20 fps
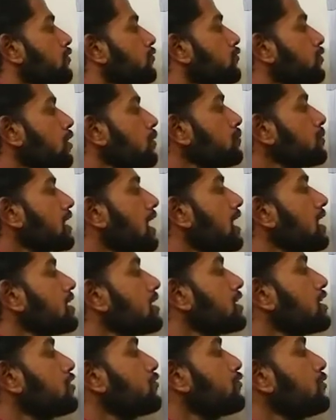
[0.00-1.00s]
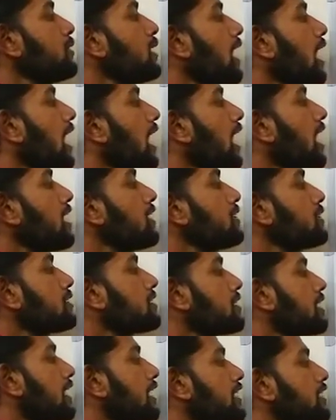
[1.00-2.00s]
From that, if we add
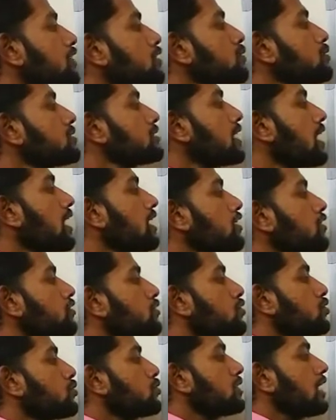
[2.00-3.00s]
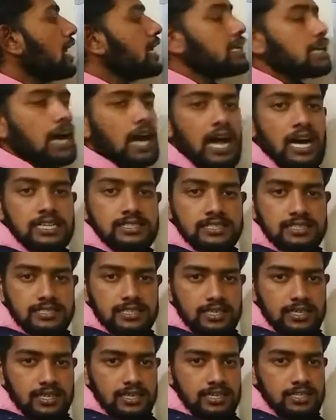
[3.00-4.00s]
negative sign to that
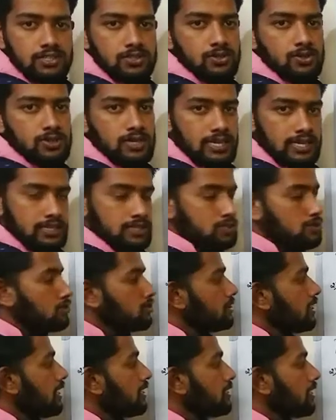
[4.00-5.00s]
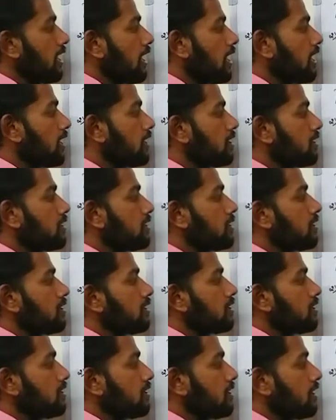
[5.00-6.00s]
answer, to that
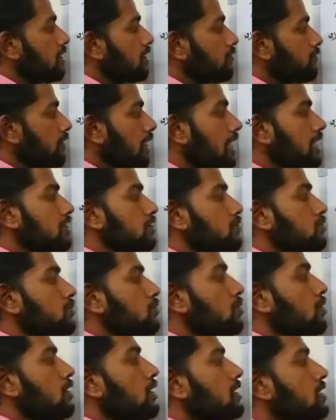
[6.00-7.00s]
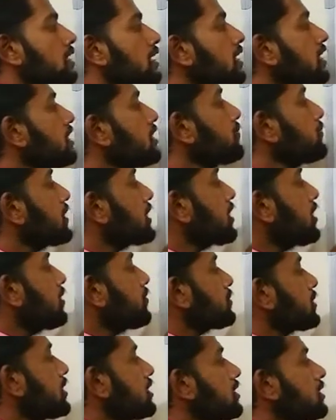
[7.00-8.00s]
value, then it
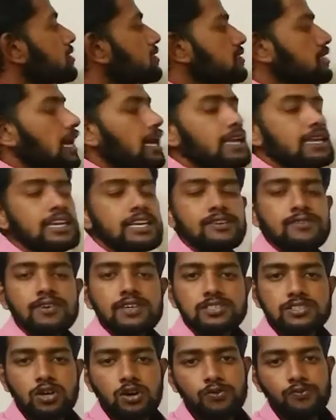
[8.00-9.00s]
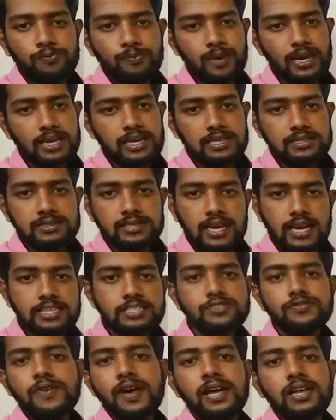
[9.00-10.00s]
becomes the sine inverse of minus
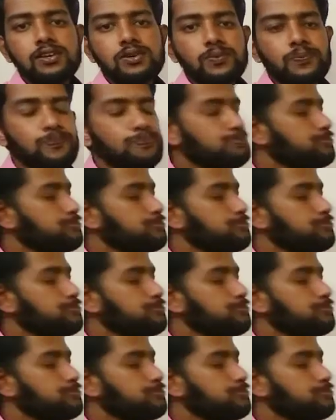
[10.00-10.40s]
x value.